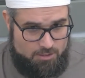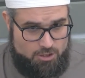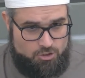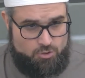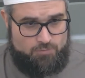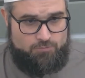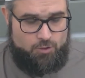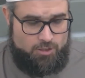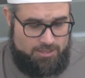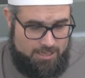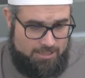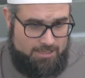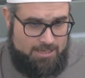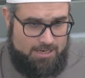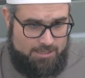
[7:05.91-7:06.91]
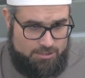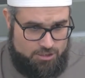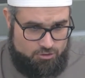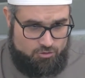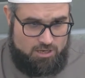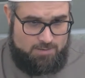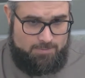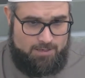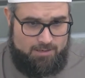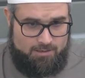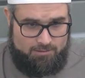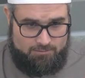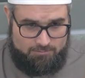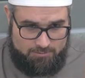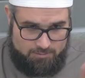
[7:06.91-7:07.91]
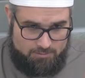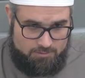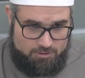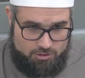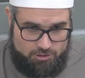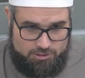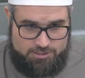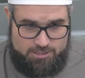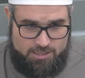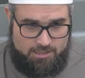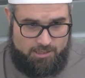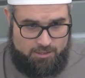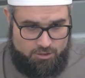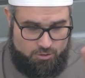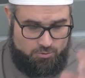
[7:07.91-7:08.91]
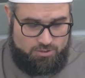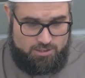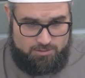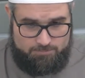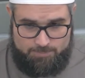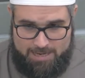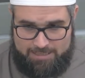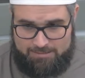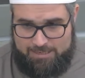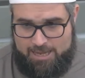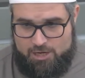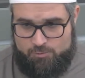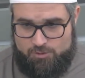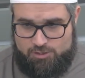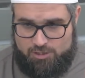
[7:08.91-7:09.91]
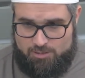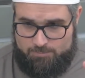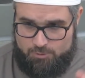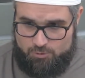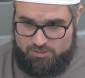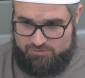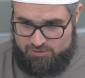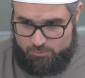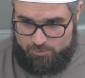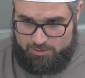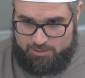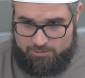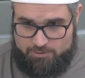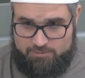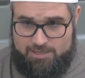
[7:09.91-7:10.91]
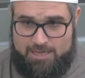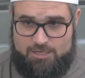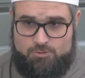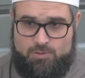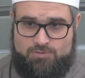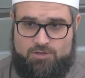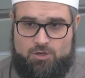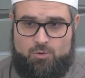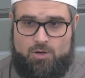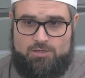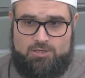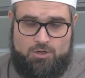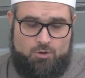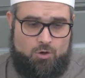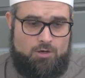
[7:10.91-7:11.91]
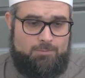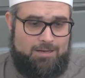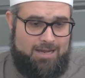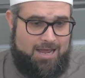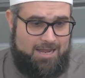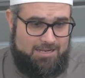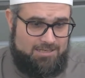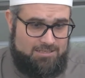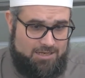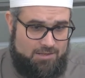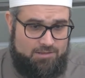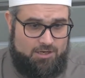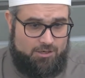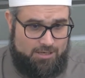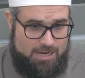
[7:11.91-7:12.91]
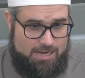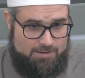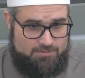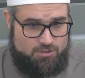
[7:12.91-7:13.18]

So if you're yelling and screaming and cursing and using bad language and abusive to one another, that is what they're going to normalize in their lives.